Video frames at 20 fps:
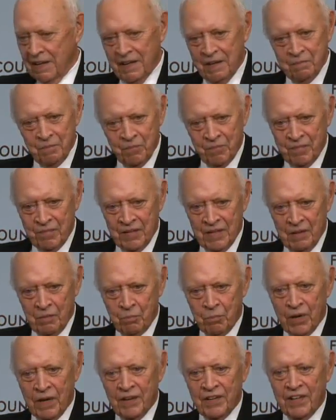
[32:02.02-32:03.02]
um,
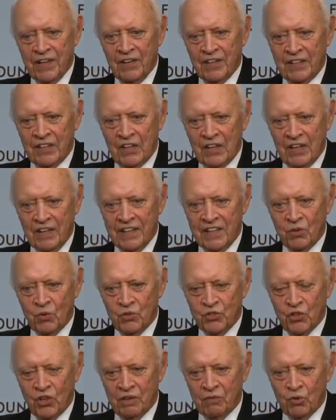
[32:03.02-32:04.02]
Brownell and
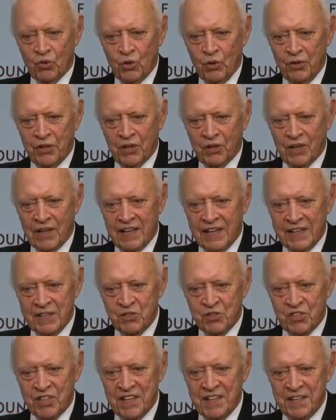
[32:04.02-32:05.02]
Clay sort of rolled their
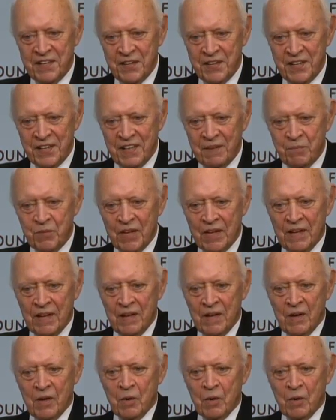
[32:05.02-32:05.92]
eyes, and uh,